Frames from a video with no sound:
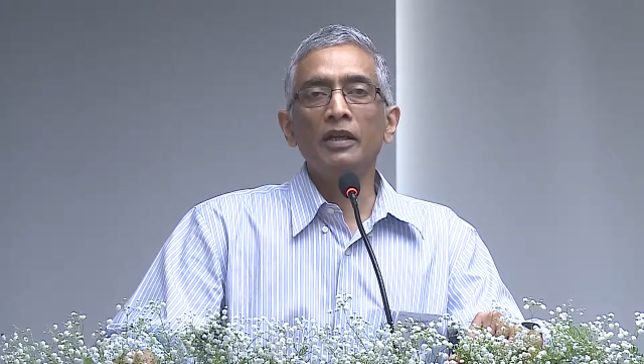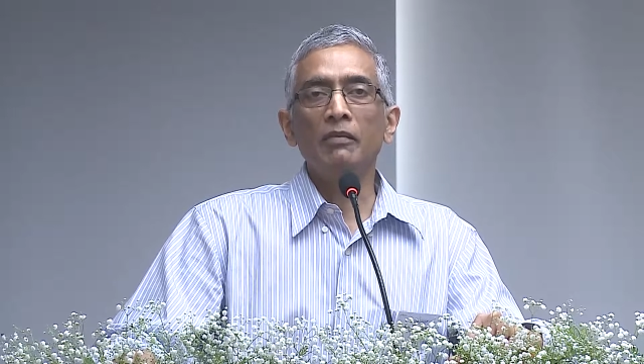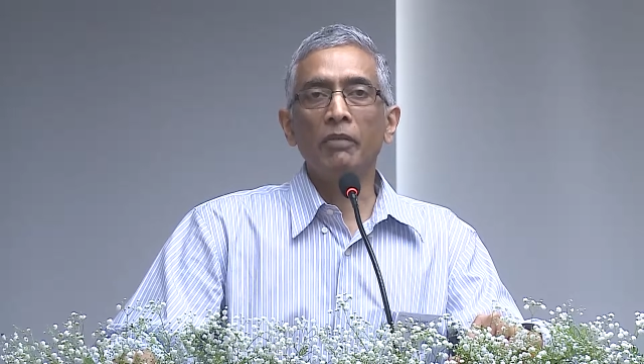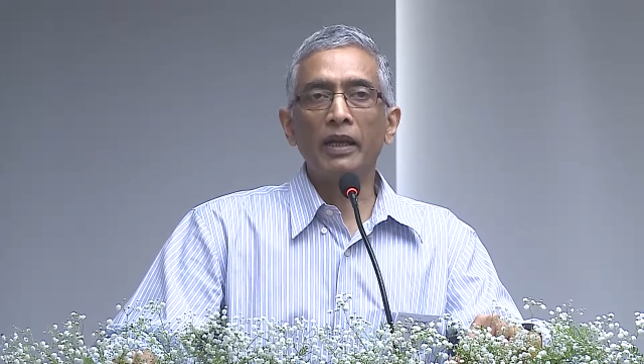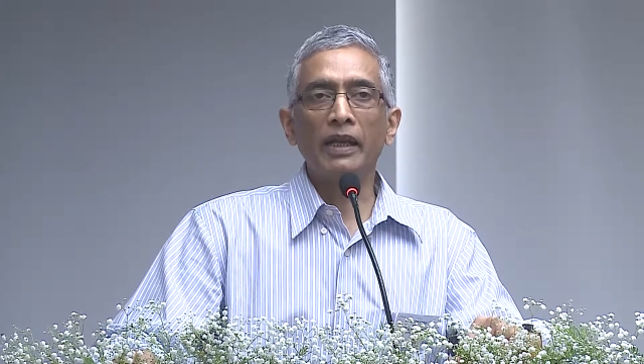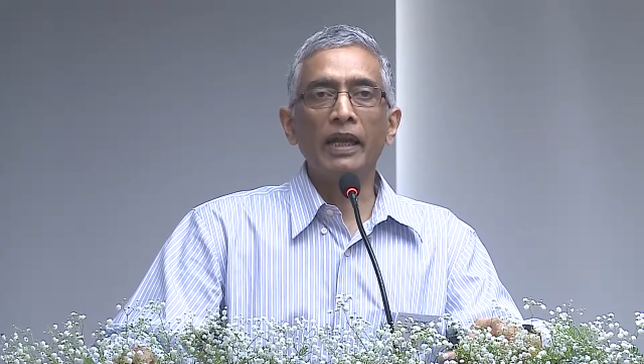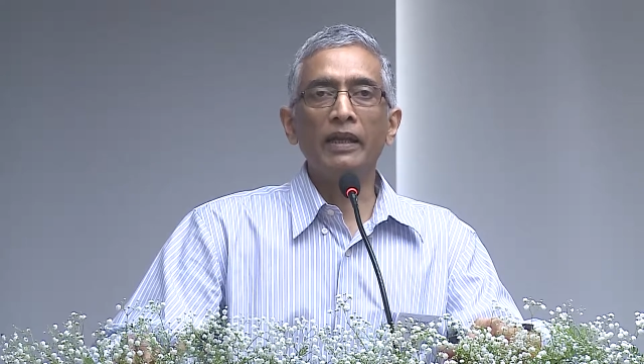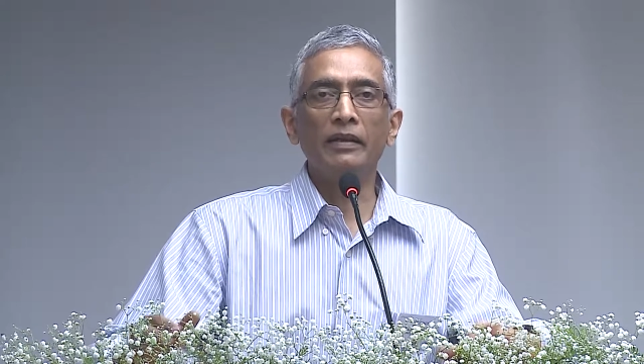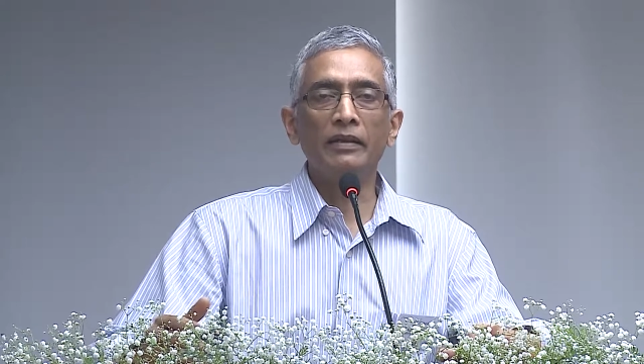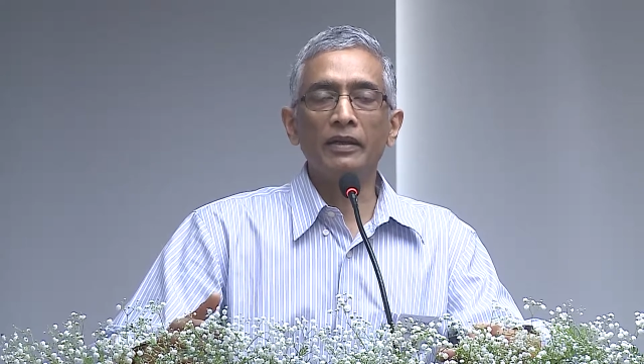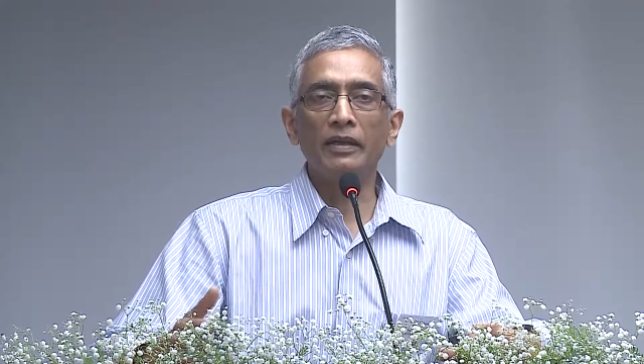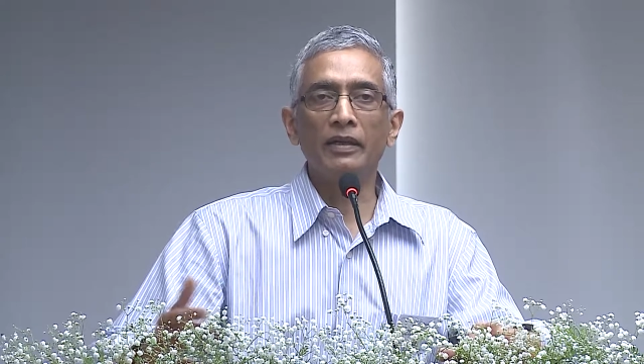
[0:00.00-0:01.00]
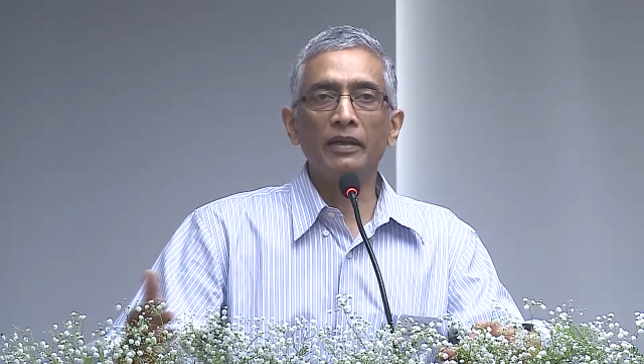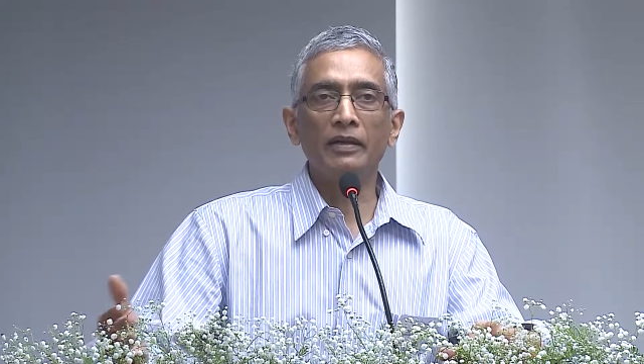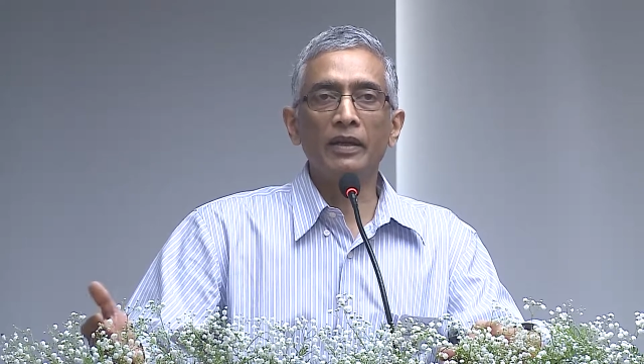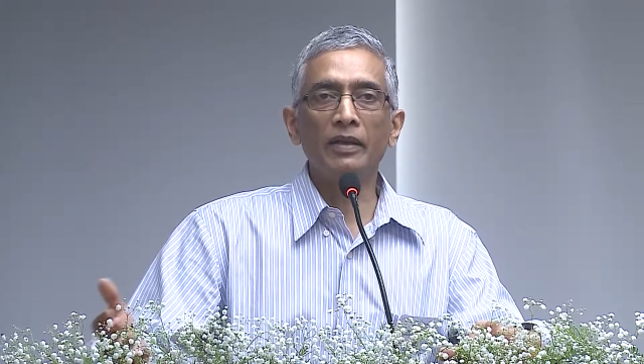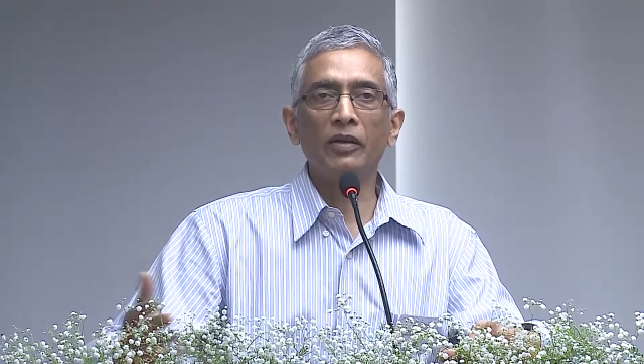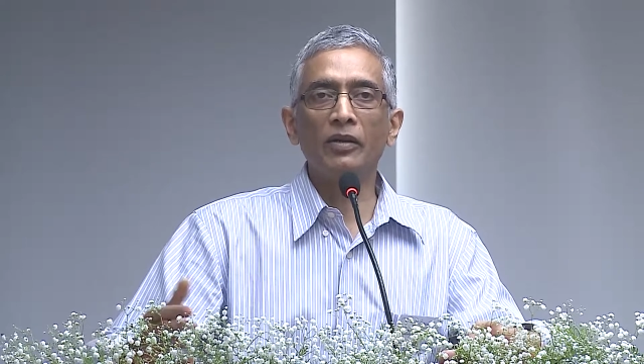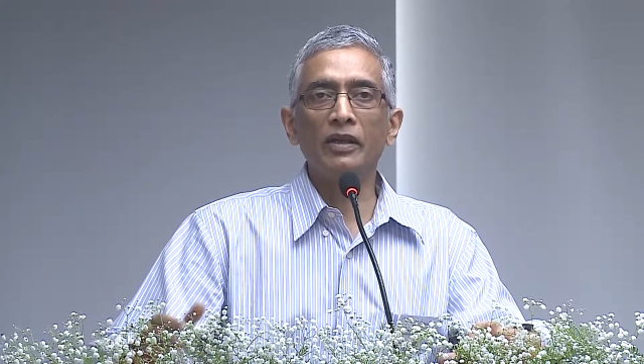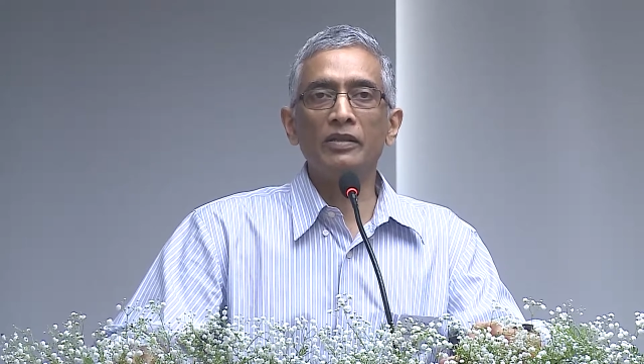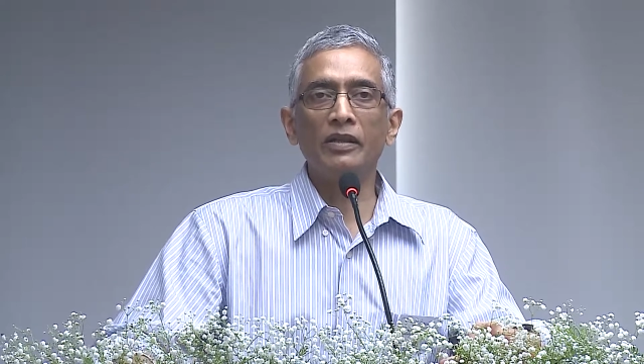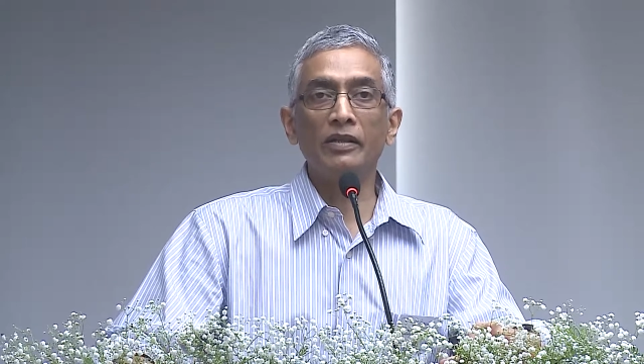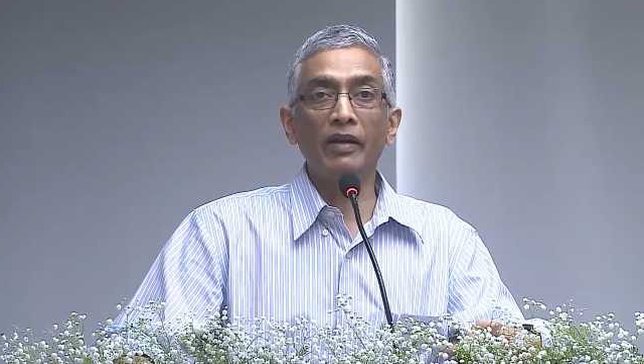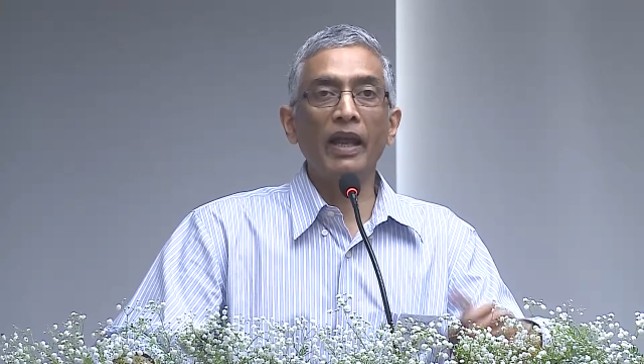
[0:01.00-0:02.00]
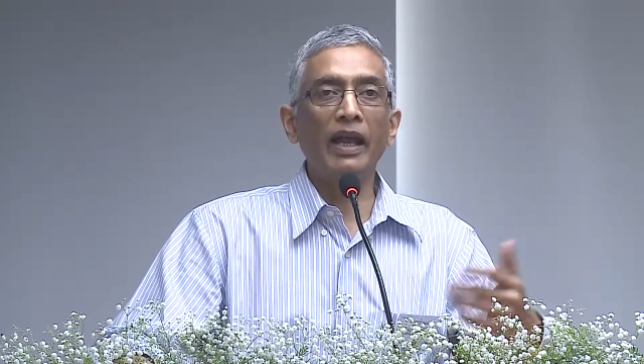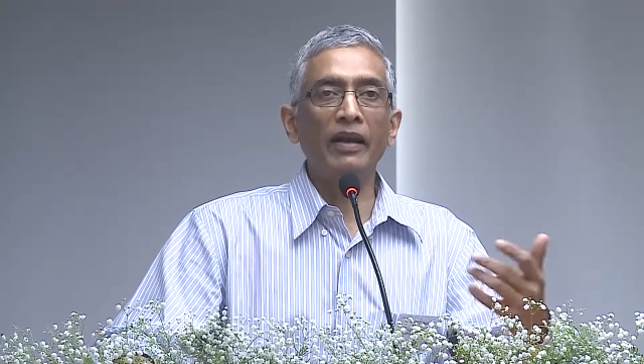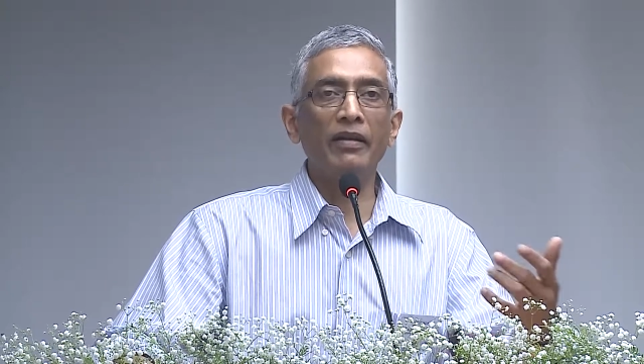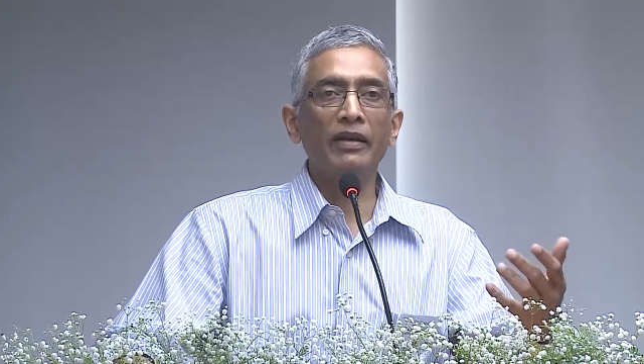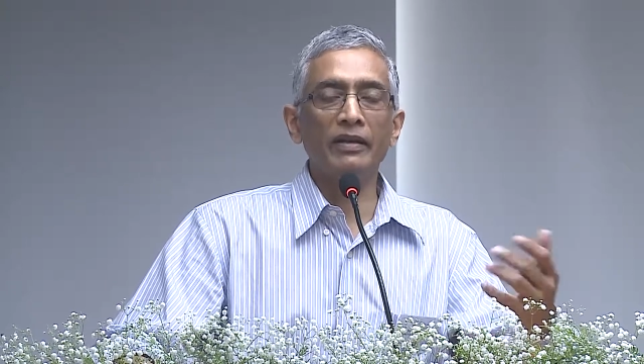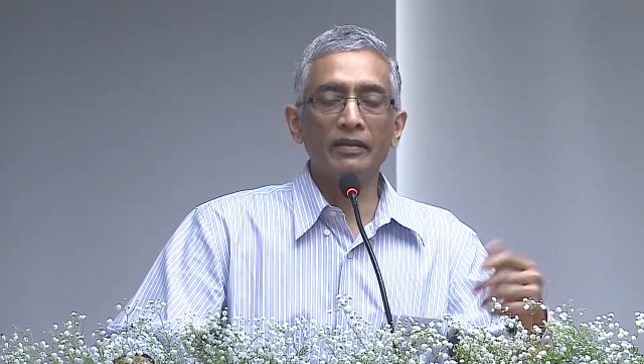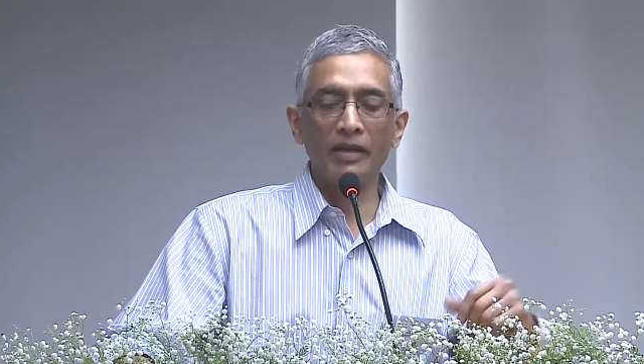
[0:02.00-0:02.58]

but again, it's a grey area.